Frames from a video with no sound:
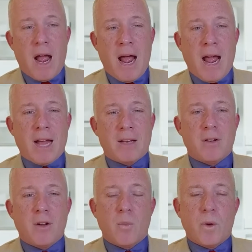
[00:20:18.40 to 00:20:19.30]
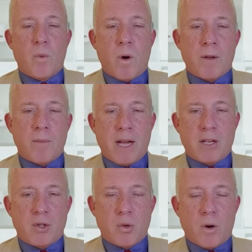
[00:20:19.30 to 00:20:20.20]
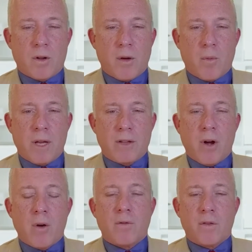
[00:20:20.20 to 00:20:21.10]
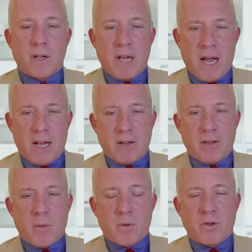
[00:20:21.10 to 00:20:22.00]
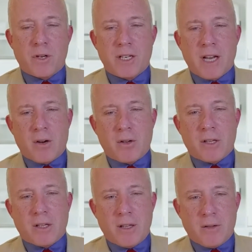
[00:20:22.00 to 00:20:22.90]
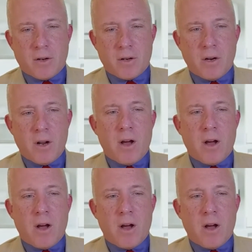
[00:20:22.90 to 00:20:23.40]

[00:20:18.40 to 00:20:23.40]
And we want to make sure that we don't forget that we're treating not only the liver,